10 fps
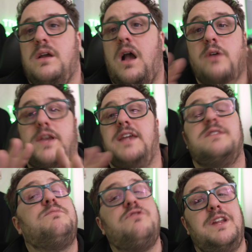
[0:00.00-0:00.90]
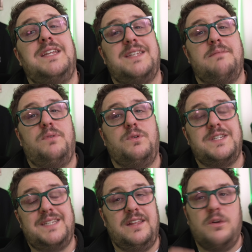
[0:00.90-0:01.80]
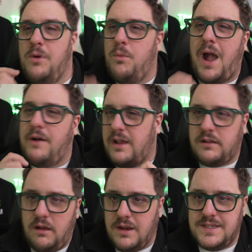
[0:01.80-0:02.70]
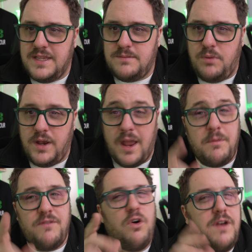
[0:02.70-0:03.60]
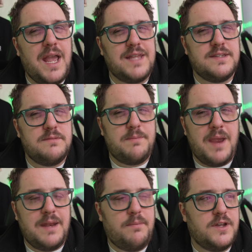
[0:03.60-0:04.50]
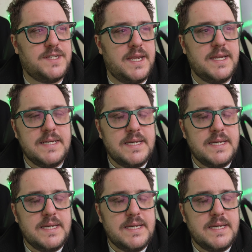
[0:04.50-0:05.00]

Okay, it's pretty simple to see that we're wowing our clients at this point, and we've already asked them to pay a deposit.